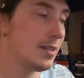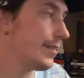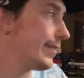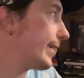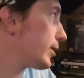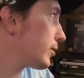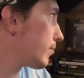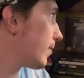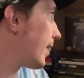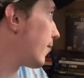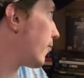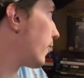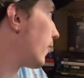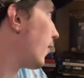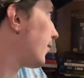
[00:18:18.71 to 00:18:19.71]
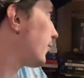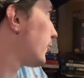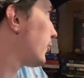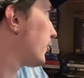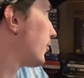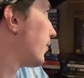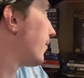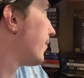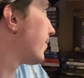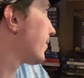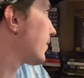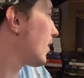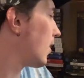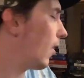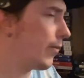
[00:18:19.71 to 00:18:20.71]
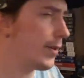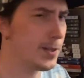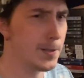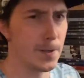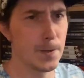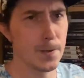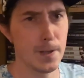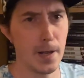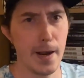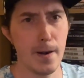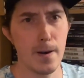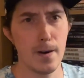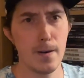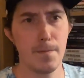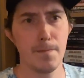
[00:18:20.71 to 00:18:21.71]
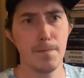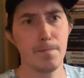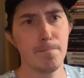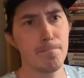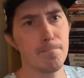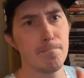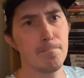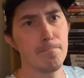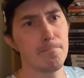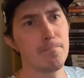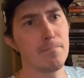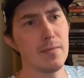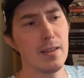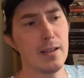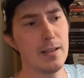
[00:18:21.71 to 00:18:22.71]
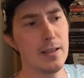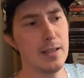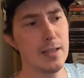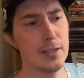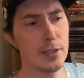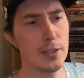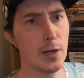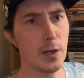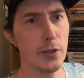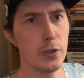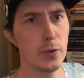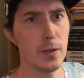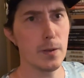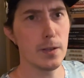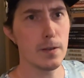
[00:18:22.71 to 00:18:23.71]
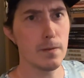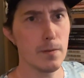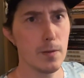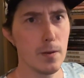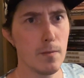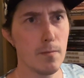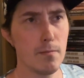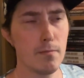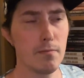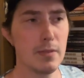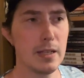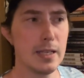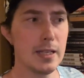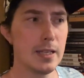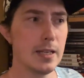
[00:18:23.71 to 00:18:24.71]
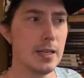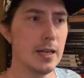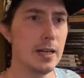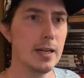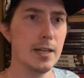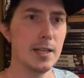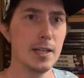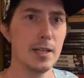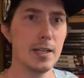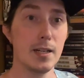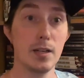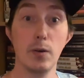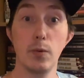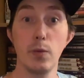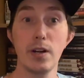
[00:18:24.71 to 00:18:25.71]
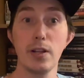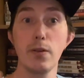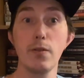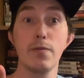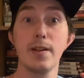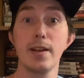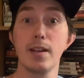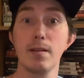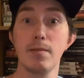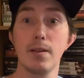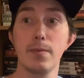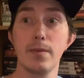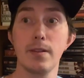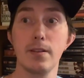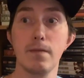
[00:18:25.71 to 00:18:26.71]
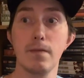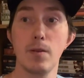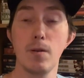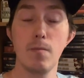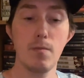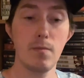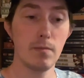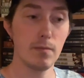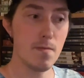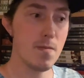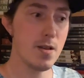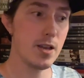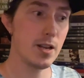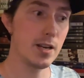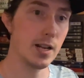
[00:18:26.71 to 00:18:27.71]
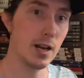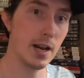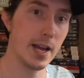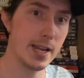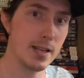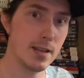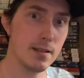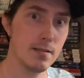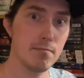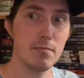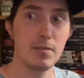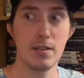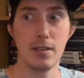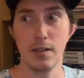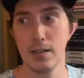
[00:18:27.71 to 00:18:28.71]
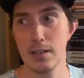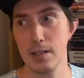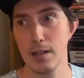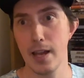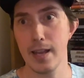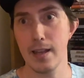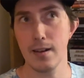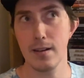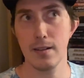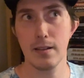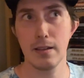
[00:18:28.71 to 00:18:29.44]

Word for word: that's my thoughts. All these years later. Still enjoy this film. Uh, what do you think about this film? You like it? Do you dislike it?